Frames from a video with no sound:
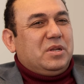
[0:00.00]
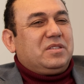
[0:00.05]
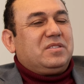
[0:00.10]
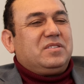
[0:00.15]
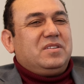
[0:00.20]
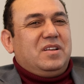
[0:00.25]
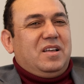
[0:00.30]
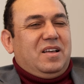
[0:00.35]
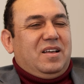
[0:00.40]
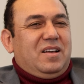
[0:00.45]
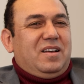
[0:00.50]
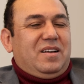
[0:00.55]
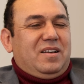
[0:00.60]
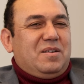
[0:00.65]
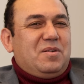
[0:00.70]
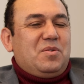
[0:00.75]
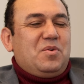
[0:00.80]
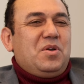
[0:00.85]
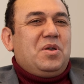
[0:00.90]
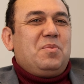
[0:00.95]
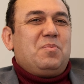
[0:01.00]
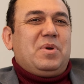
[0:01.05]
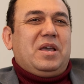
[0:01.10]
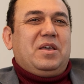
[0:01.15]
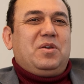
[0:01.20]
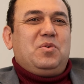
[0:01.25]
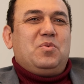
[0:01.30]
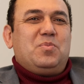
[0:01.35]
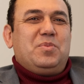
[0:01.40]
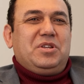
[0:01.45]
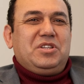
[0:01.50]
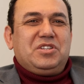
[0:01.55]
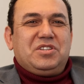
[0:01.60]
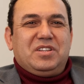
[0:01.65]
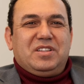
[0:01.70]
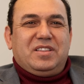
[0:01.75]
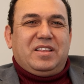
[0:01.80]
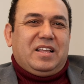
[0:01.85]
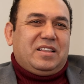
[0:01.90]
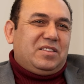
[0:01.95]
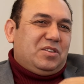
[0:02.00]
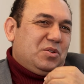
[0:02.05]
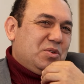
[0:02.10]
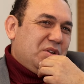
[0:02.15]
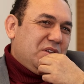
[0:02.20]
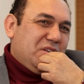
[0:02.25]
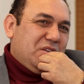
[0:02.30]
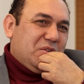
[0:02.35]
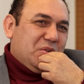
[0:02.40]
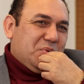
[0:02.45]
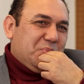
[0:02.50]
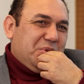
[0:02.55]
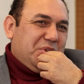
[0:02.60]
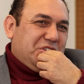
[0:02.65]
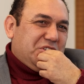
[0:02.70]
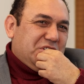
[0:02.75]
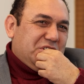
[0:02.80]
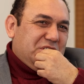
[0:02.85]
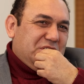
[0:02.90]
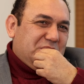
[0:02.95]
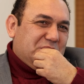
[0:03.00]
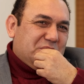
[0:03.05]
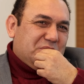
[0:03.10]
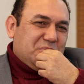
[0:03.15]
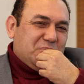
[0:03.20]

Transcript: But going back, you mentioned that during your PhD, your